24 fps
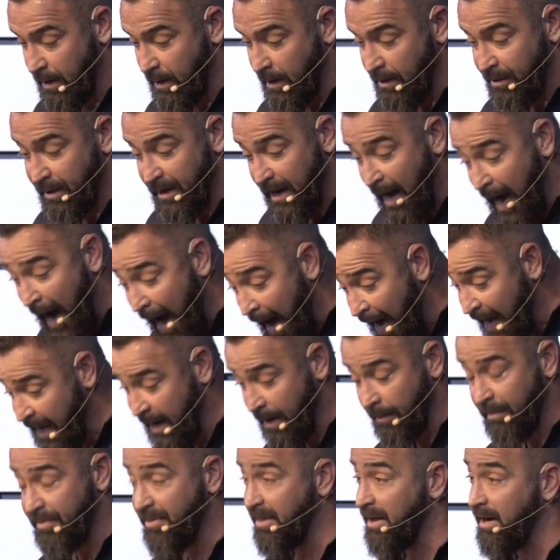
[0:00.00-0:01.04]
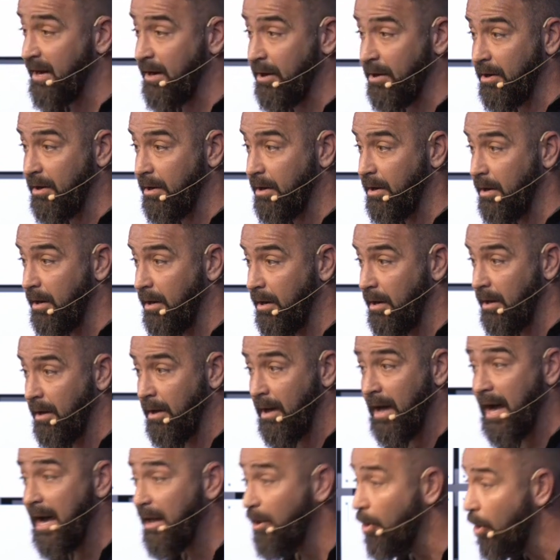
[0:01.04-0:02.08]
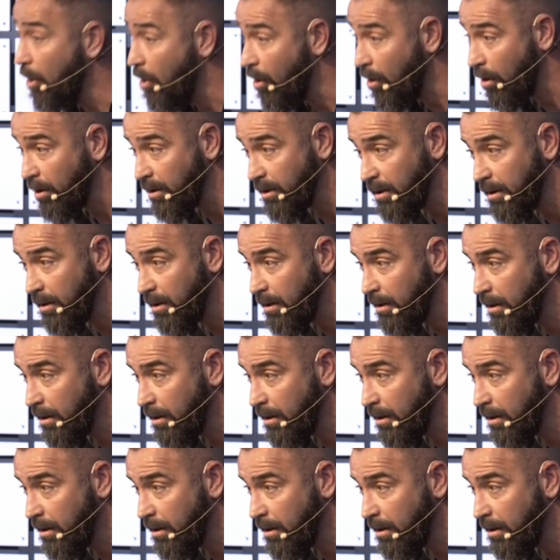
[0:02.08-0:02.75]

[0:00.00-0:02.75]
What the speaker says: that I am there at all.